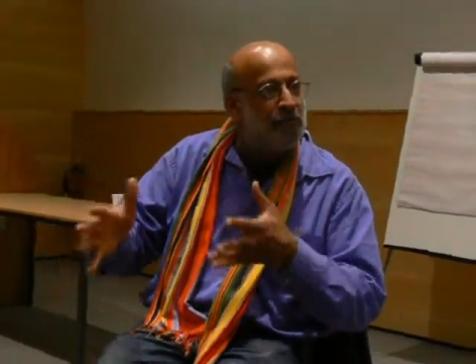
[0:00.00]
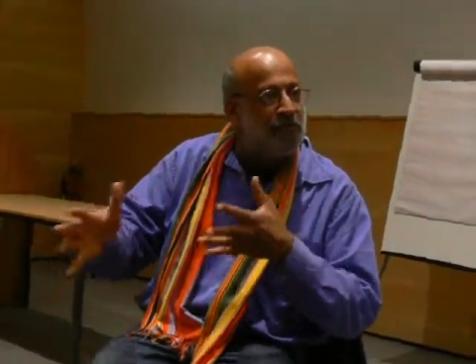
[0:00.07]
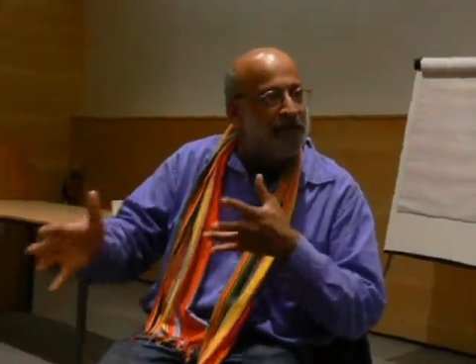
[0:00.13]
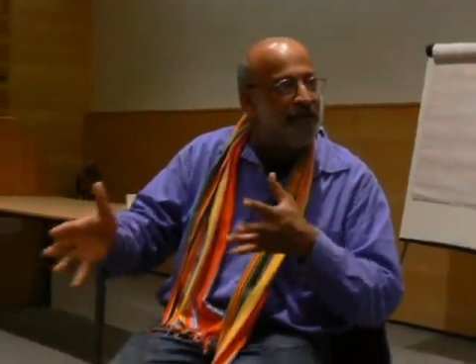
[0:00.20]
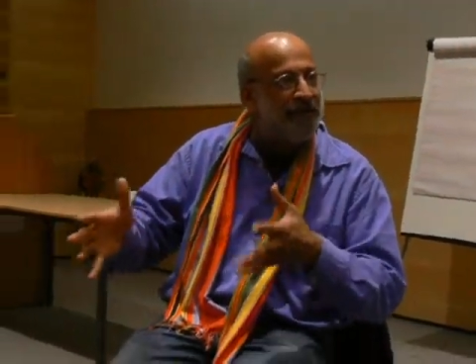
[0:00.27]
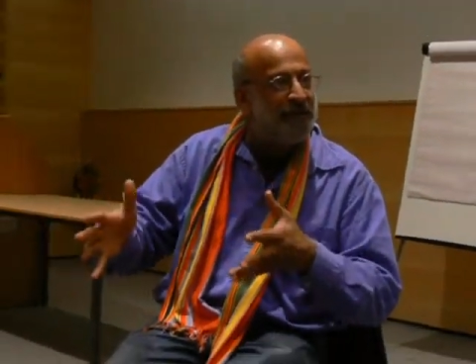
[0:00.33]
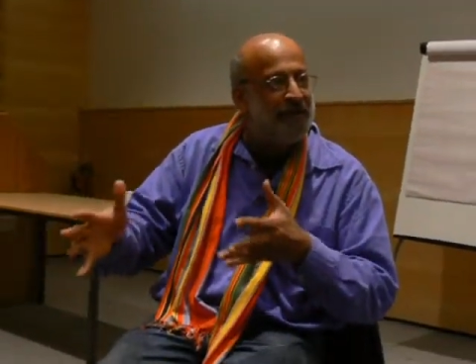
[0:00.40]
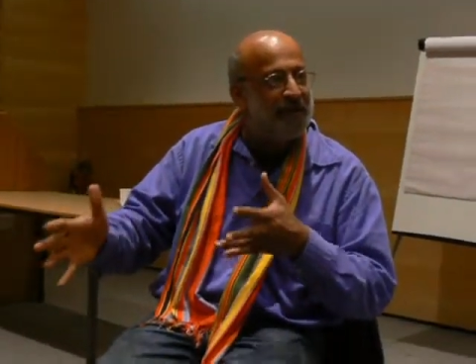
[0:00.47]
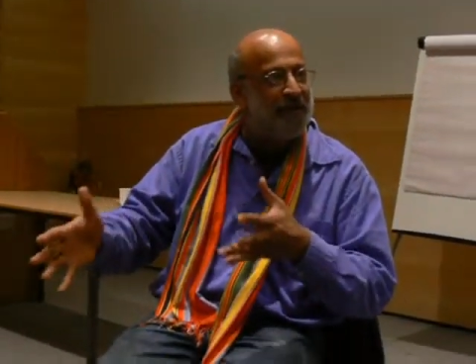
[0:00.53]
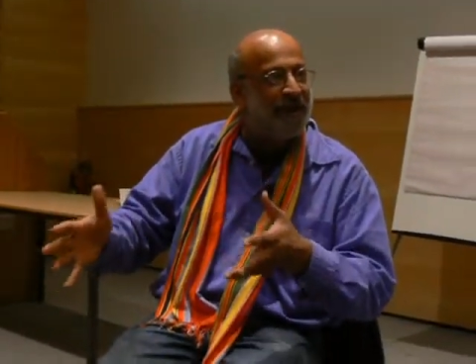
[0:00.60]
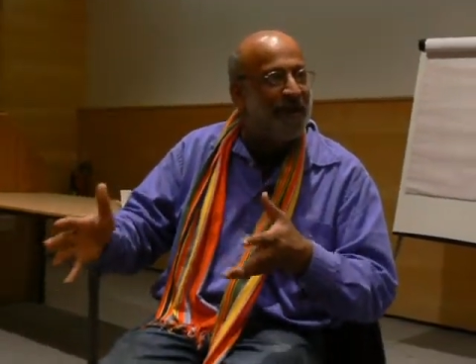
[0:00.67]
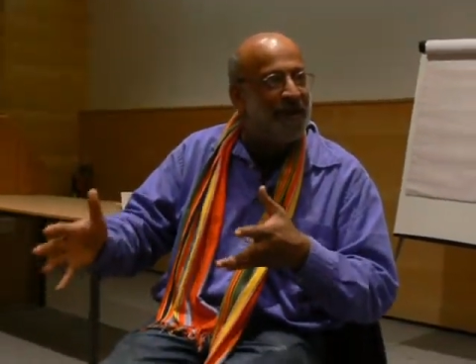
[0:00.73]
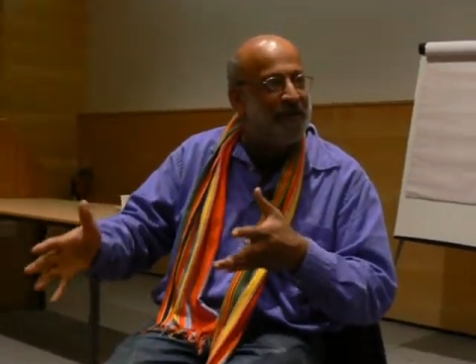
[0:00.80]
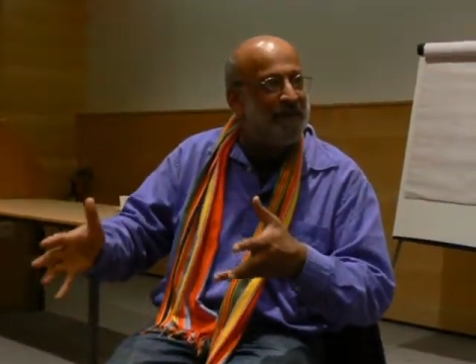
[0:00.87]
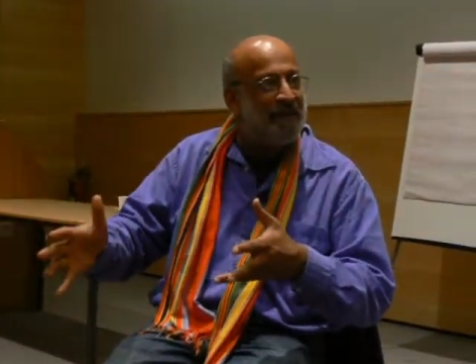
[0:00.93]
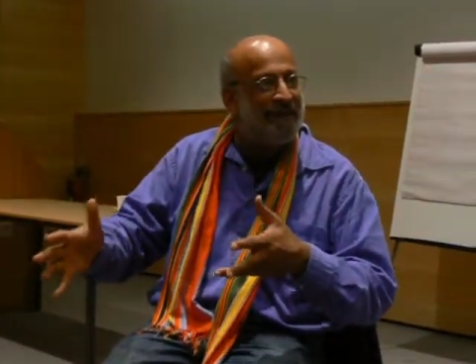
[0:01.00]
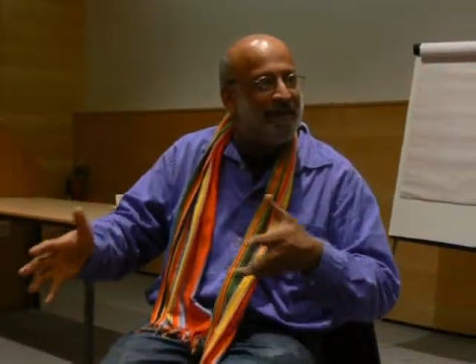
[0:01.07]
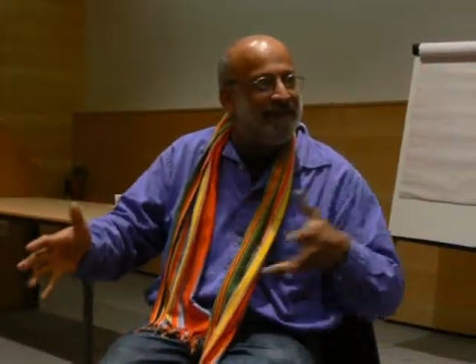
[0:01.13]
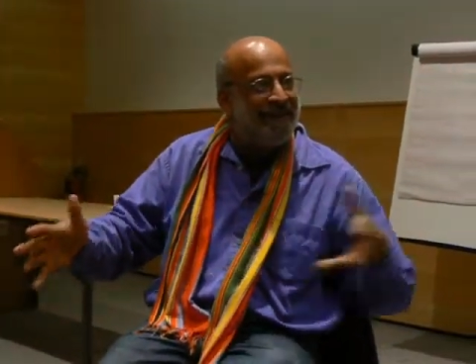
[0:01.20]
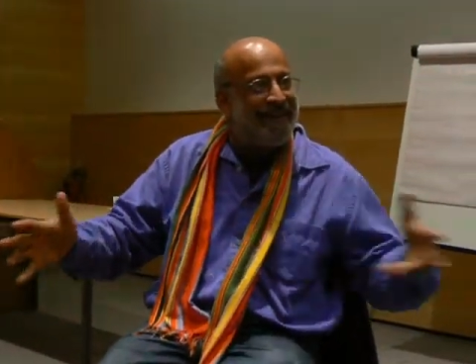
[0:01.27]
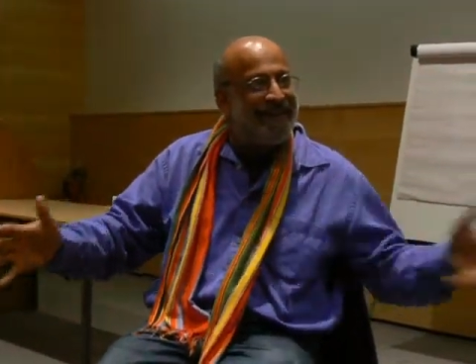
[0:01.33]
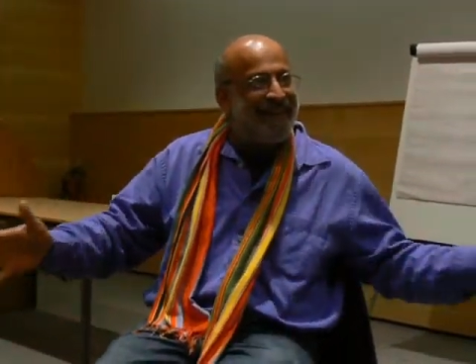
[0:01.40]
period of time
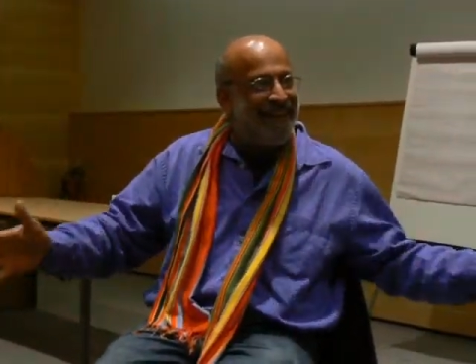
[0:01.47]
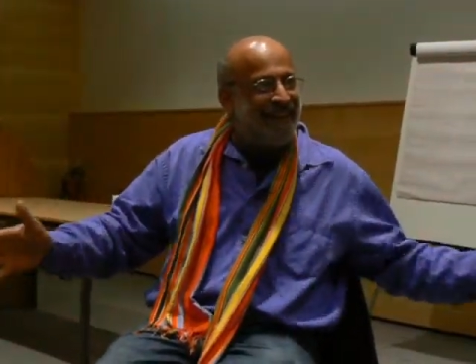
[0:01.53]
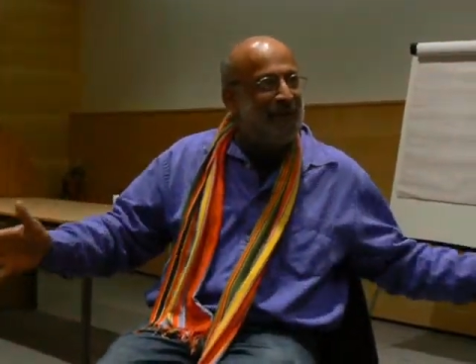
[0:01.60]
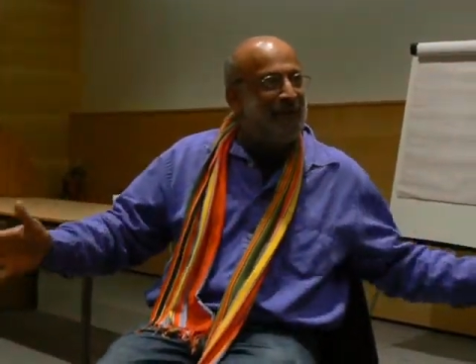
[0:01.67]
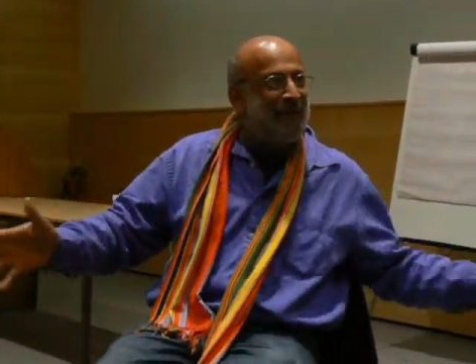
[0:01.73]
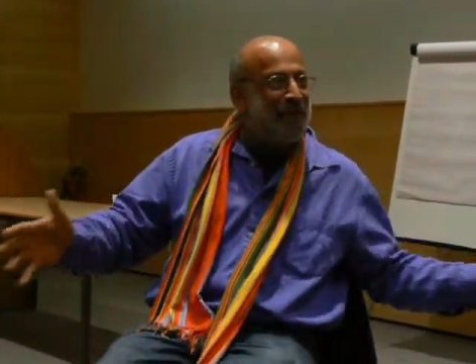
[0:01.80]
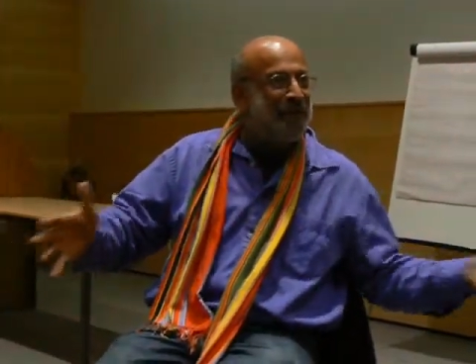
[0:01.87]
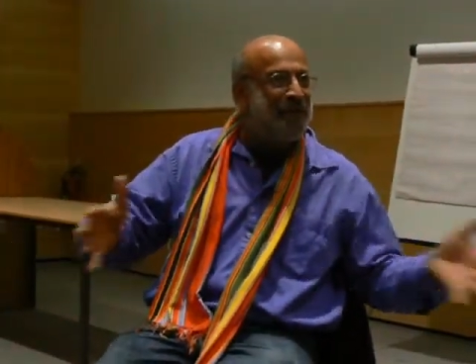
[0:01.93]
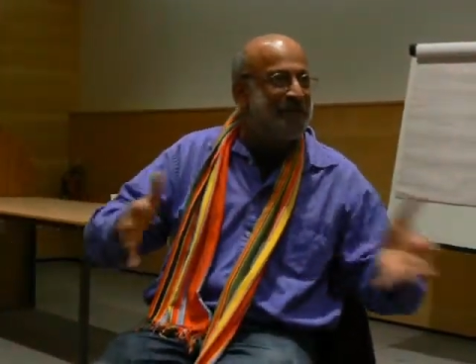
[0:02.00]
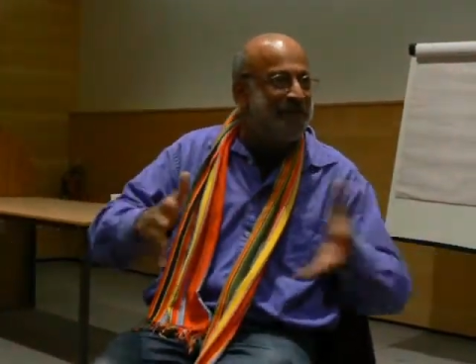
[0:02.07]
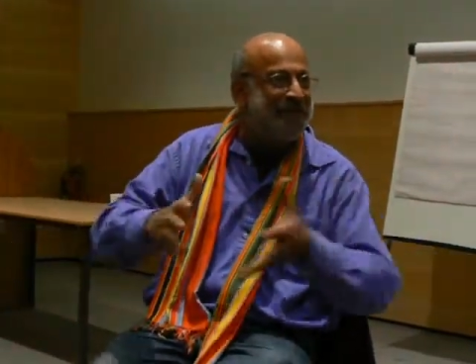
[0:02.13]
in the whole